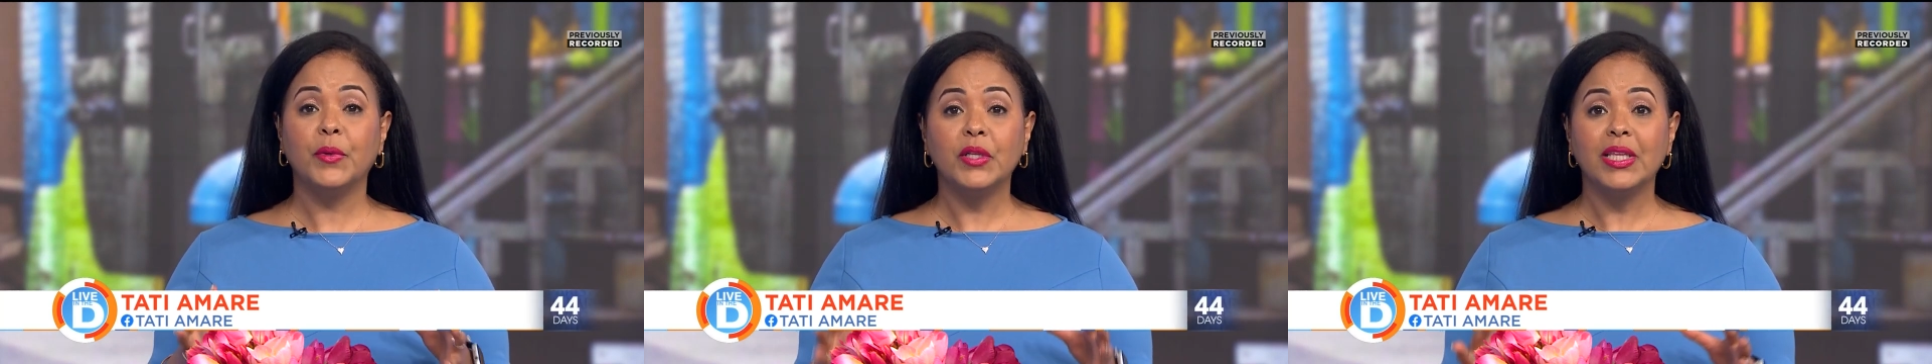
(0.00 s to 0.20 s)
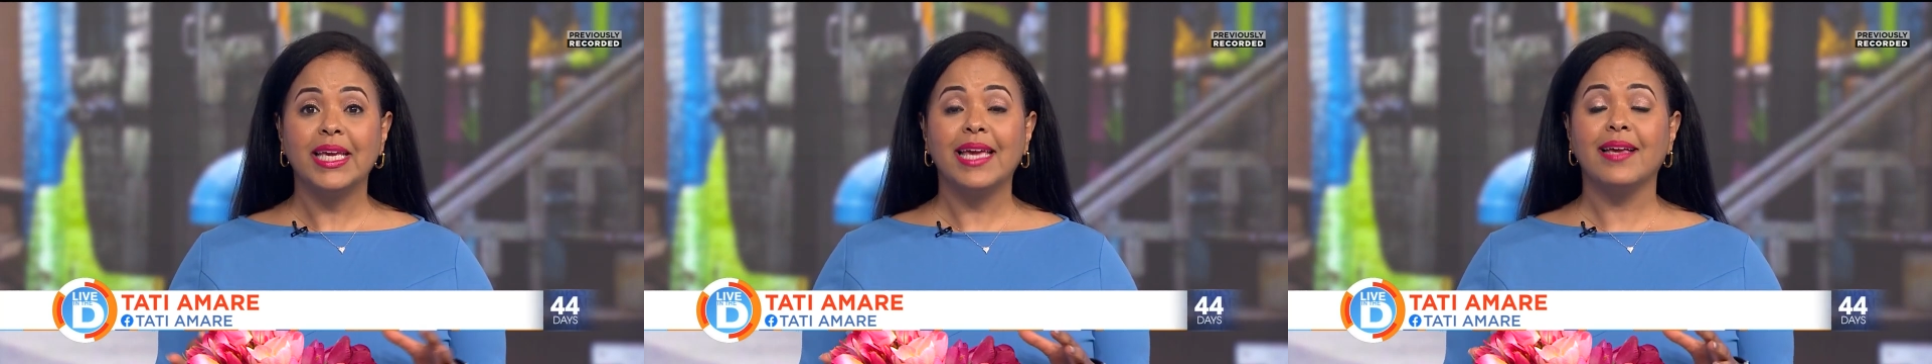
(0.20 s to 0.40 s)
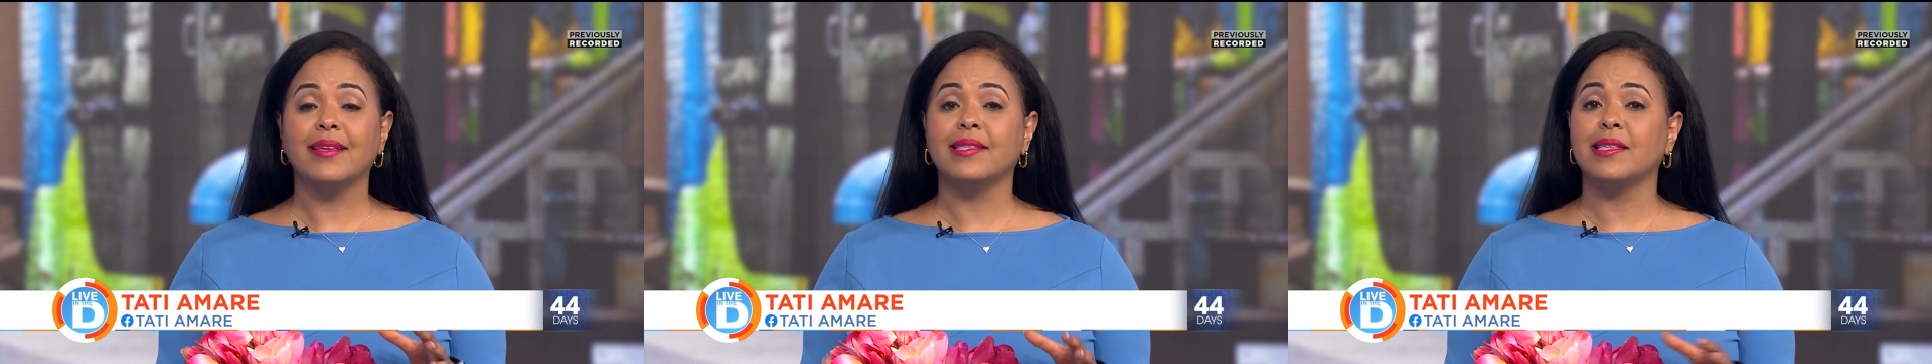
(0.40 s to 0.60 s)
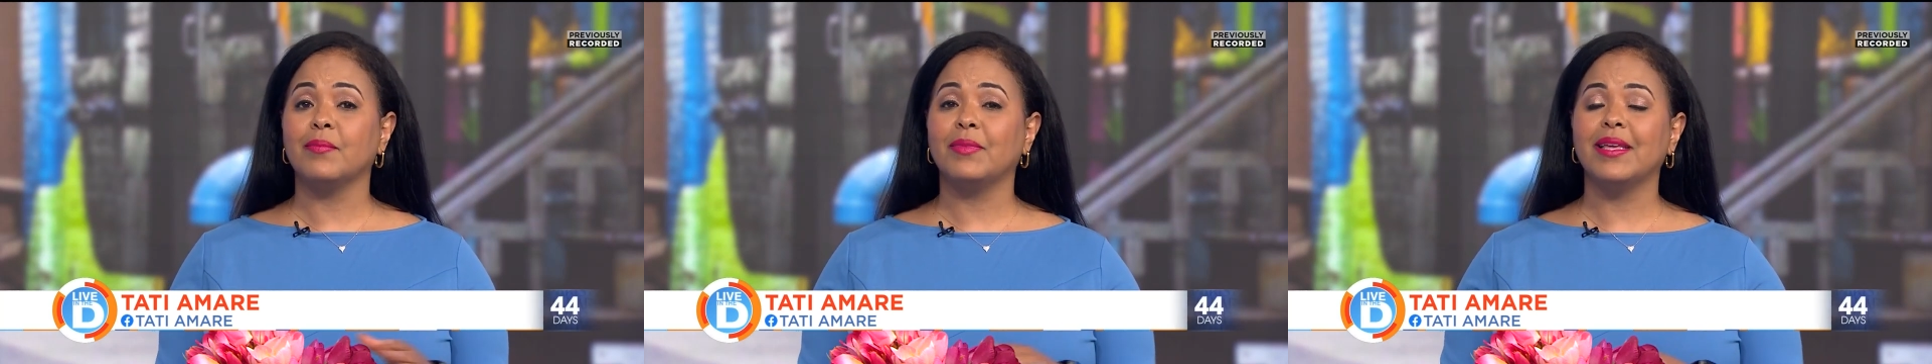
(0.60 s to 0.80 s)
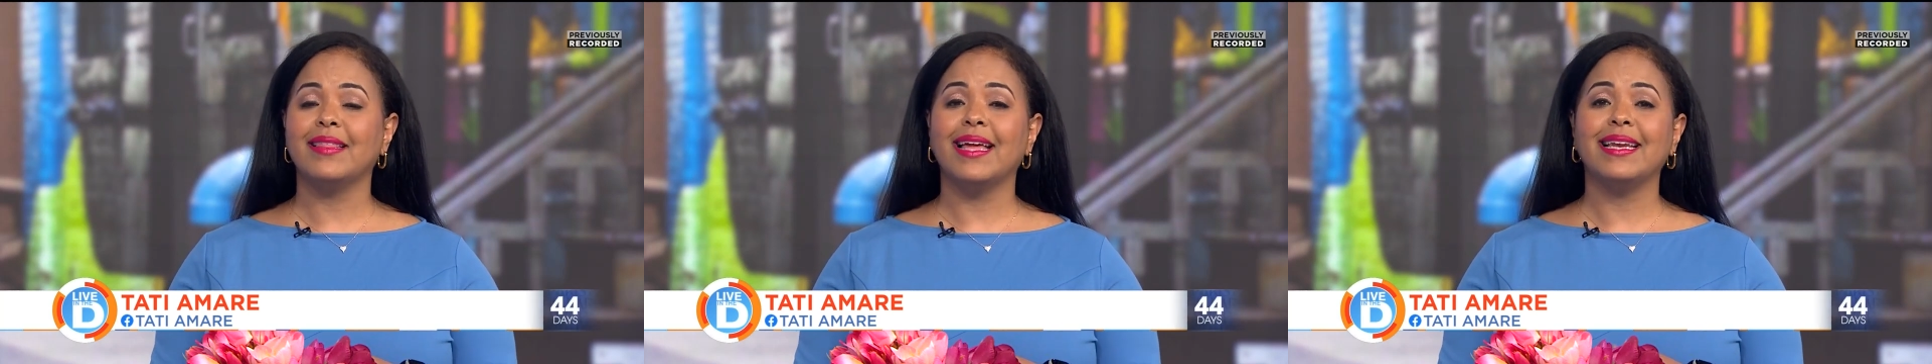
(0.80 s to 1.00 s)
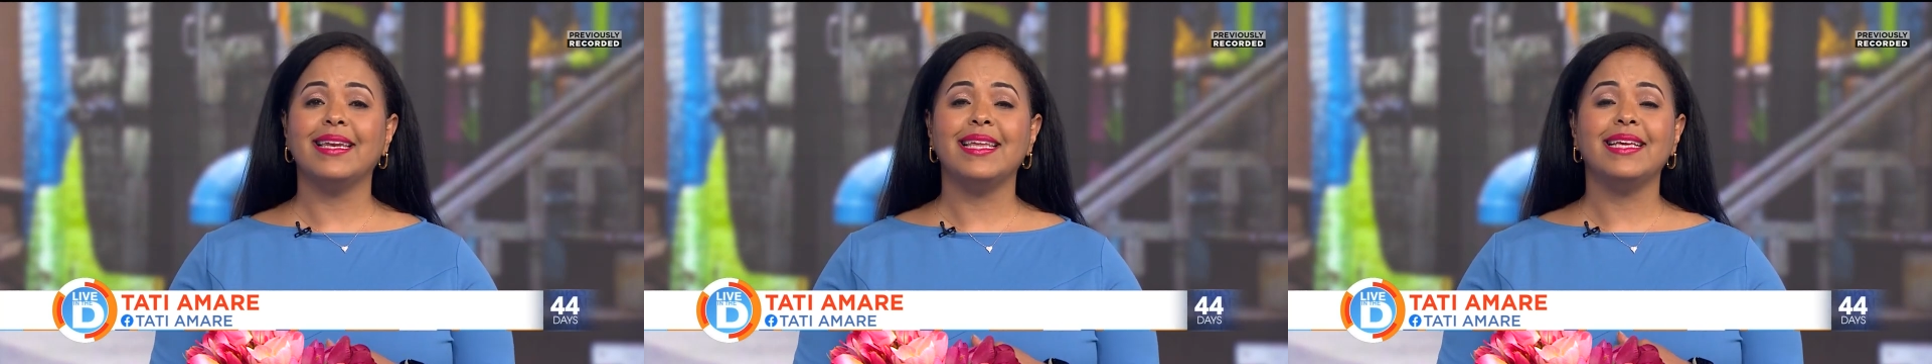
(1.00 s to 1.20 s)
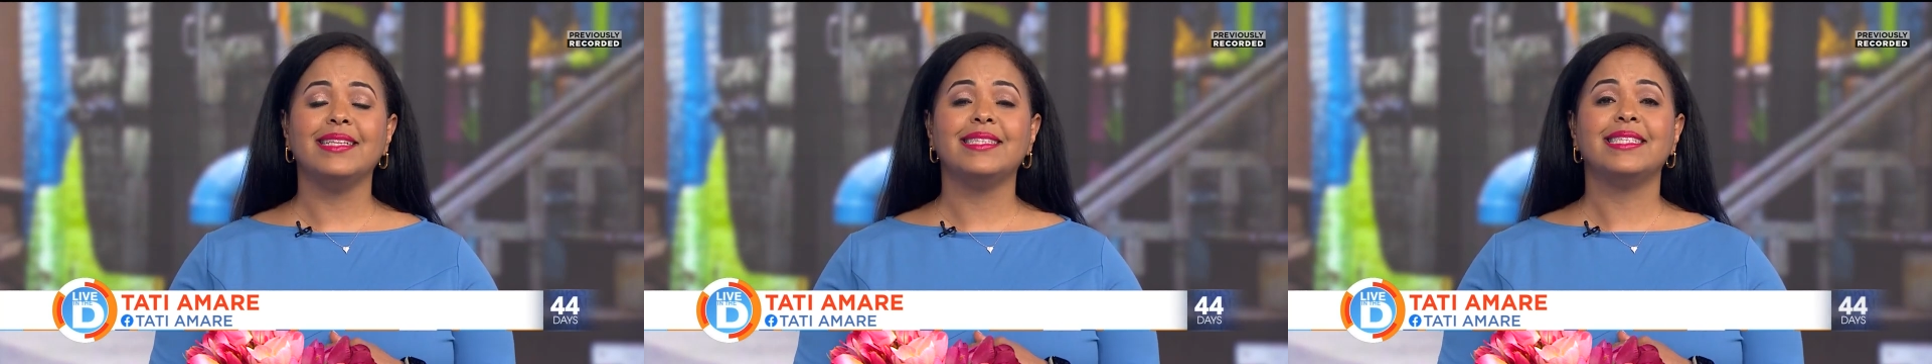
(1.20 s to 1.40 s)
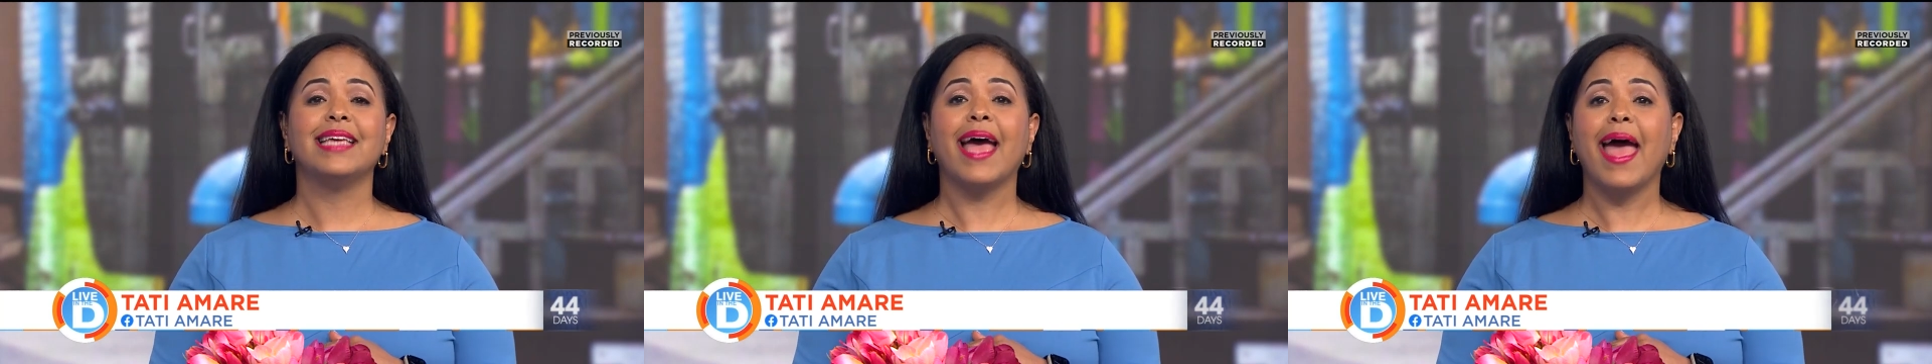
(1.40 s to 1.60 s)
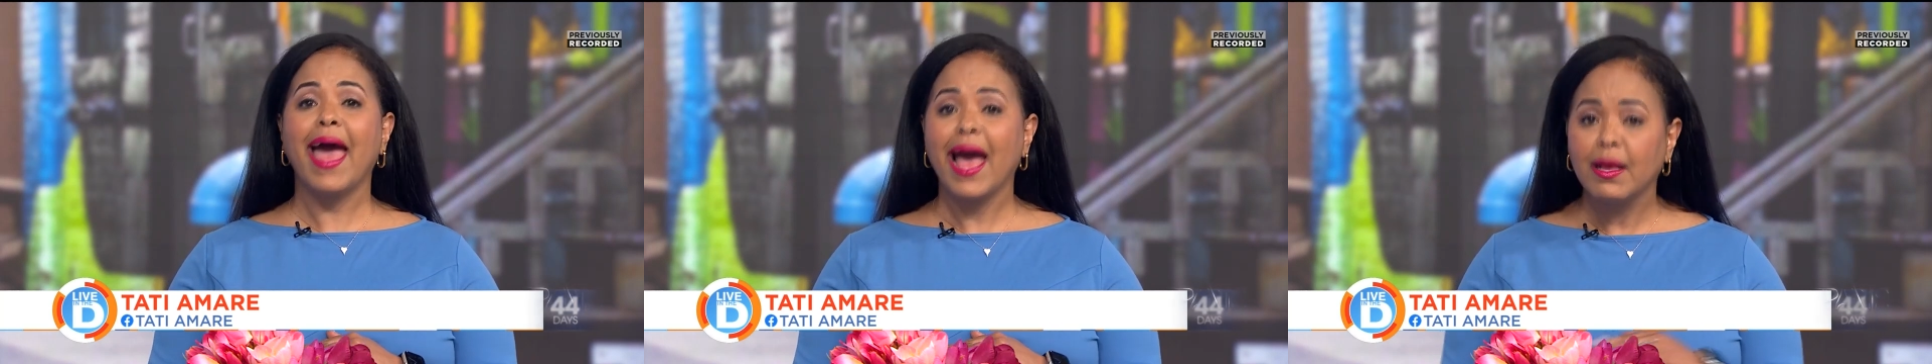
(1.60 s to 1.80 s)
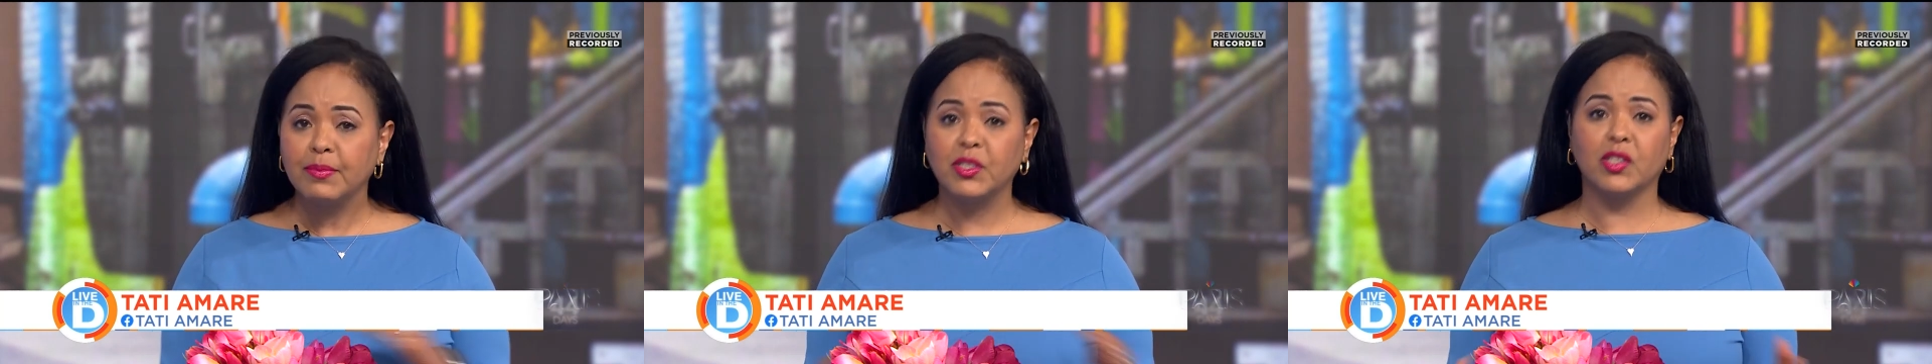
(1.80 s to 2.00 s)
bullying is something that needs to
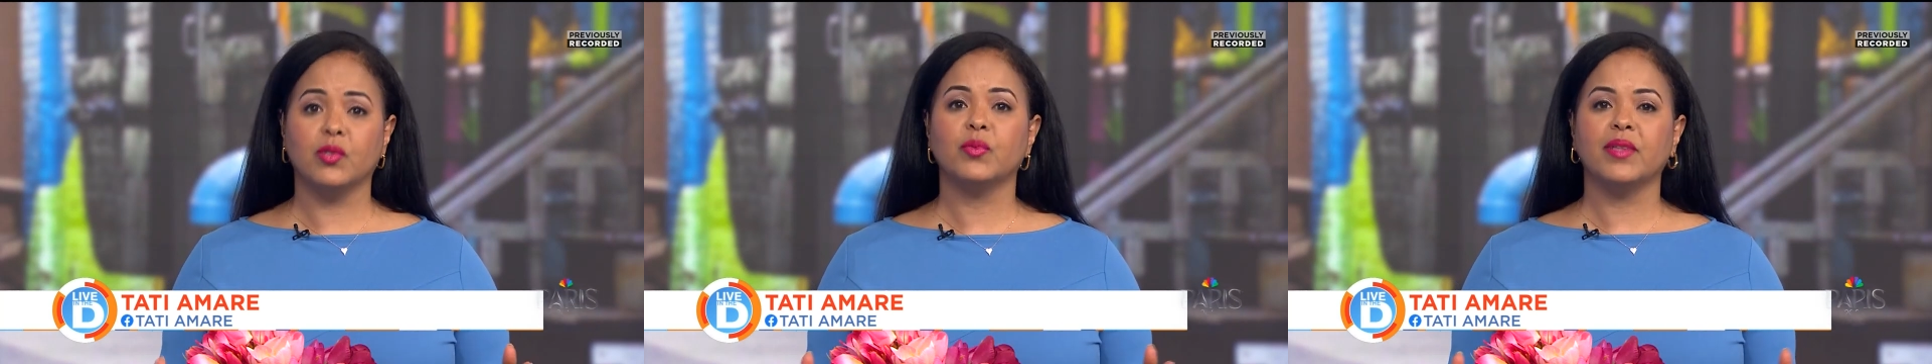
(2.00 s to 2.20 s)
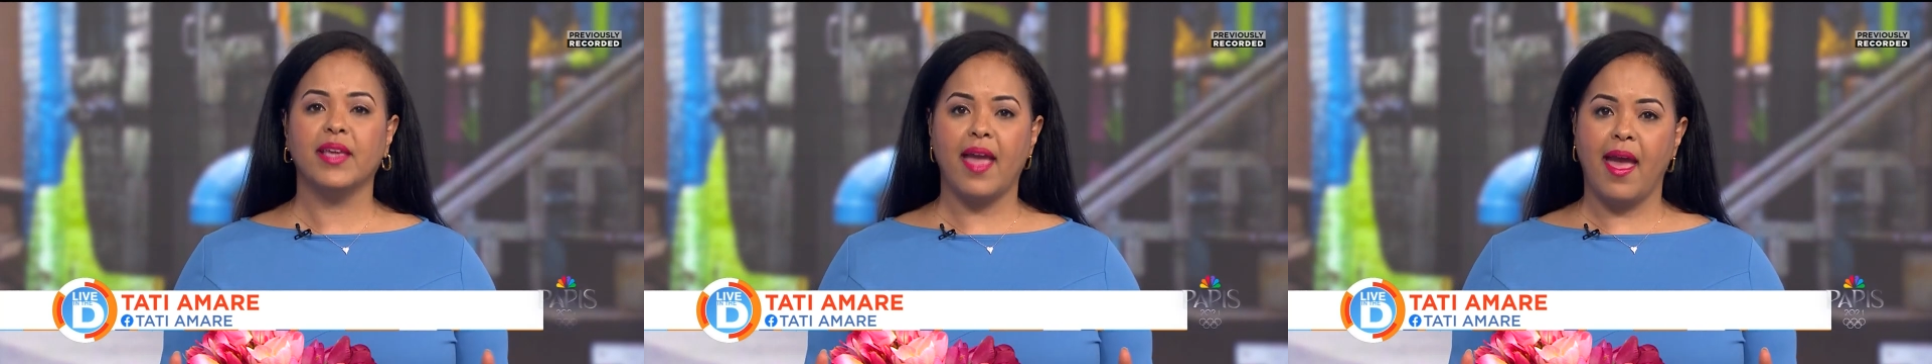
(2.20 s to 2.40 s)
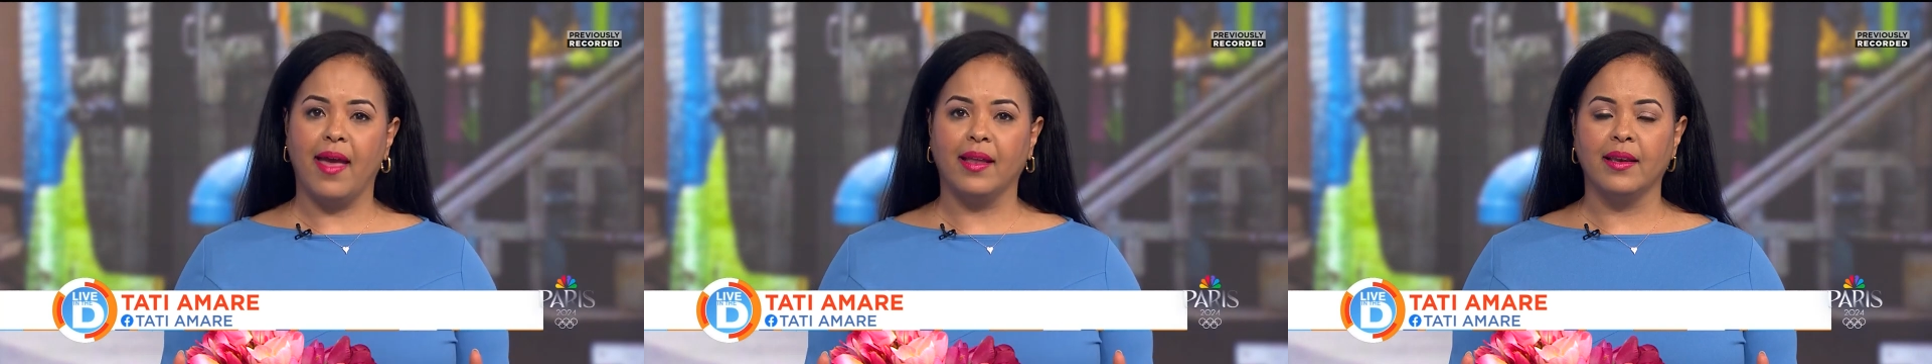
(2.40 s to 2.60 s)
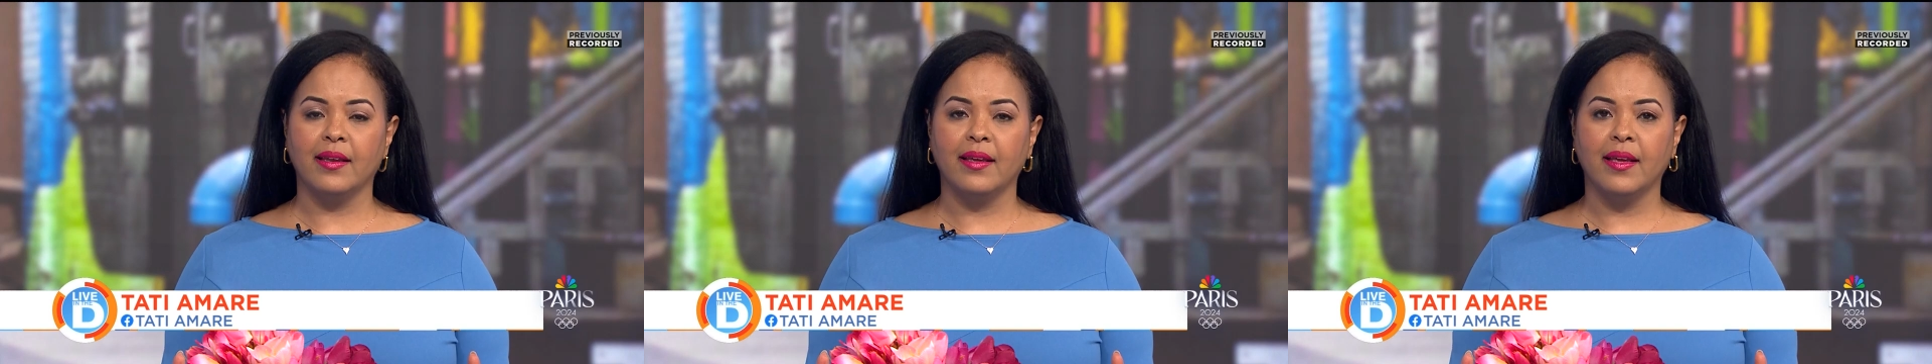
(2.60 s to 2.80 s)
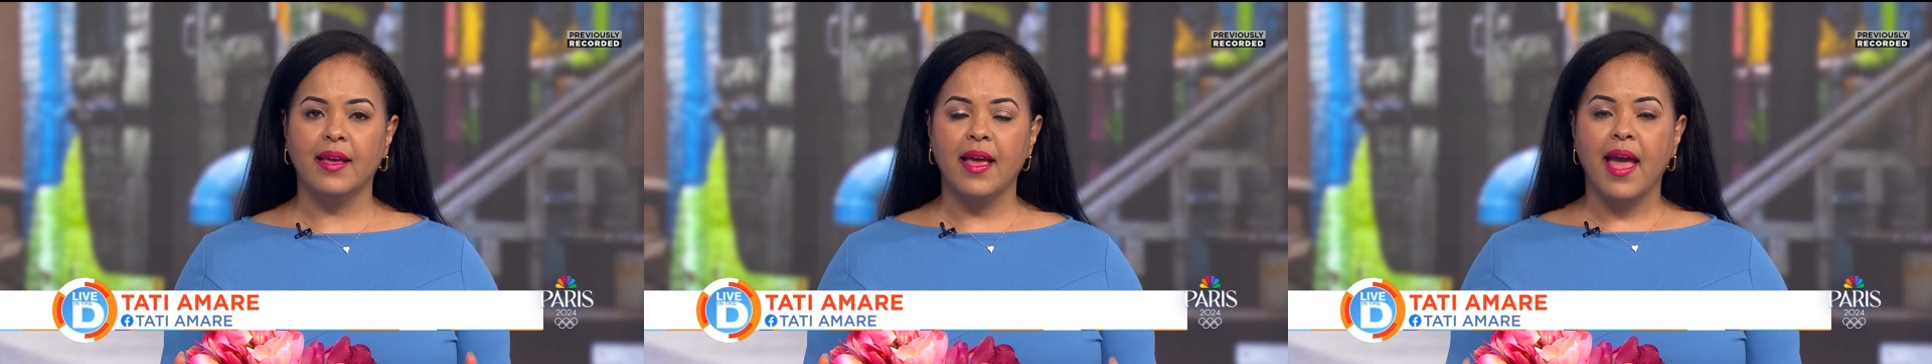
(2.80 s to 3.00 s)
absolutely end.